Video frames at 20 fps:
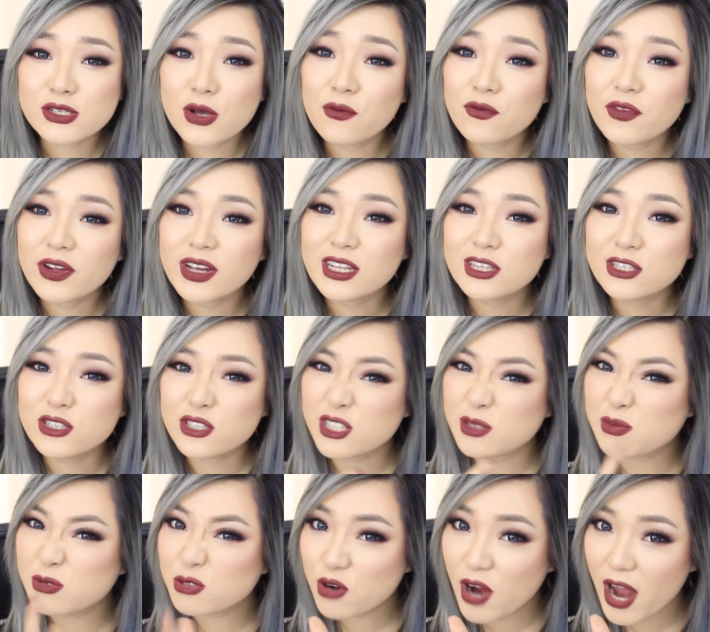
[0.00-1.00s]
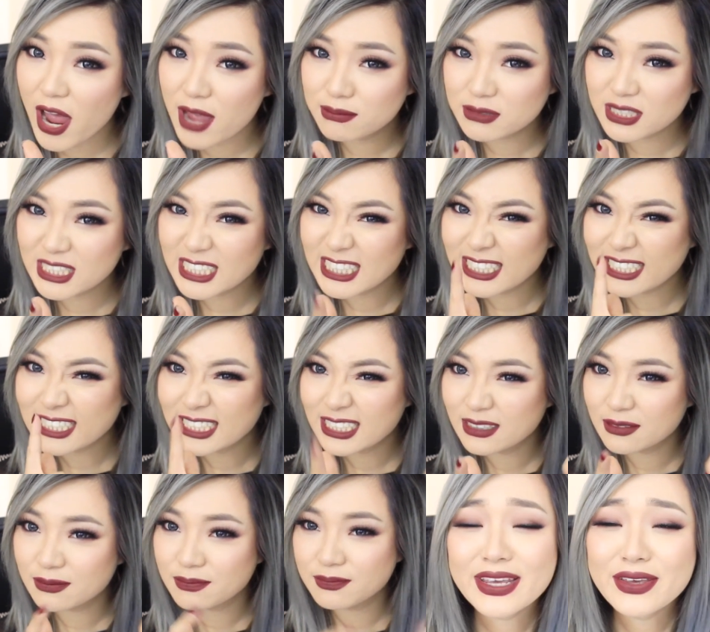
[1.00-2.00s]
don't forget to subscribe.
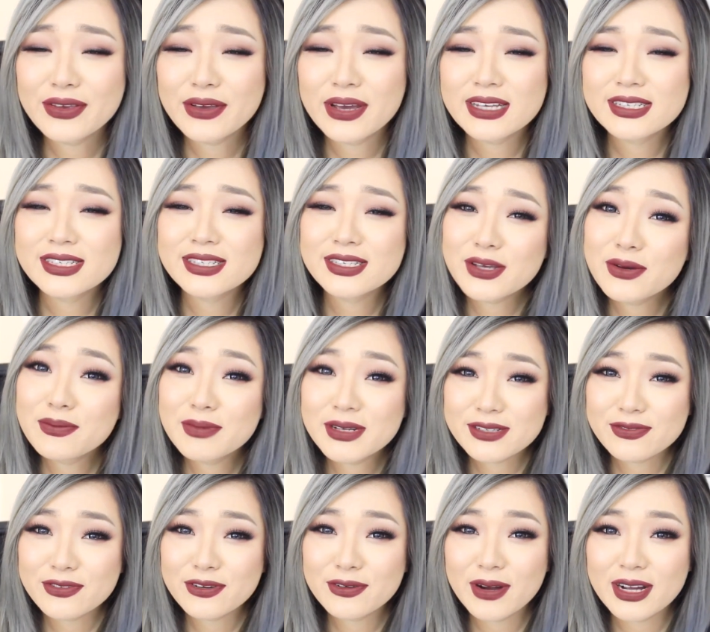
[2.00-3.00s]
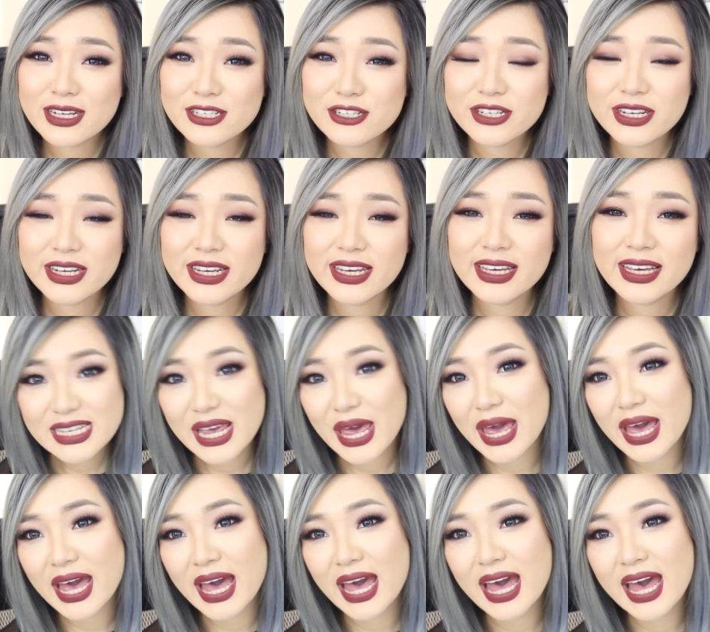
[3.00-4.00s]
Thank you guys so much for watching.
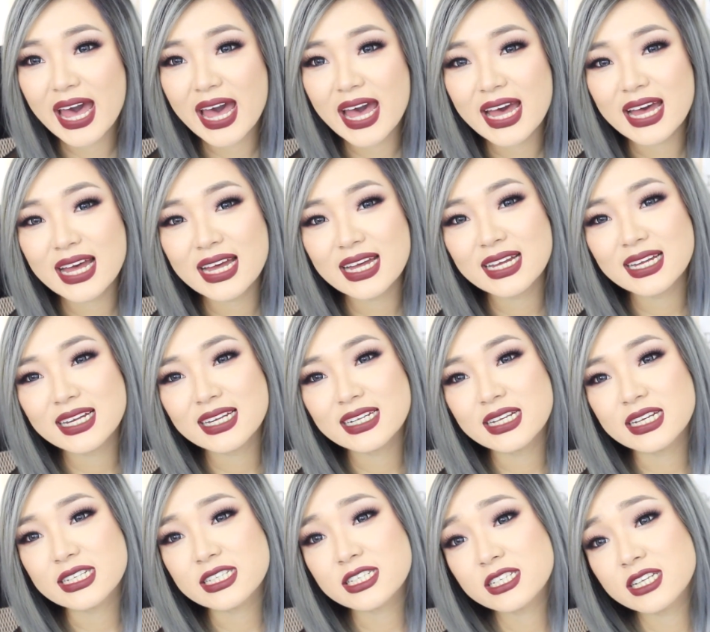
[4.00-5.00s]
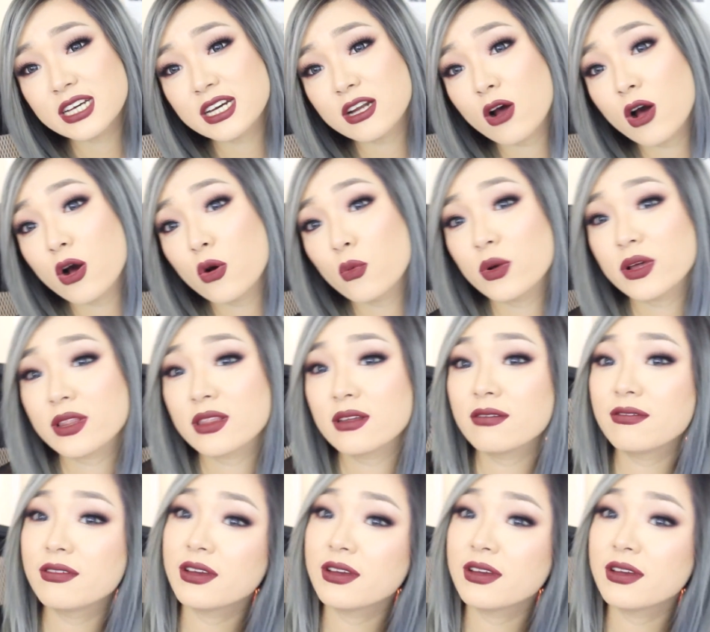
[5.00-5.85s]
And let's get on with the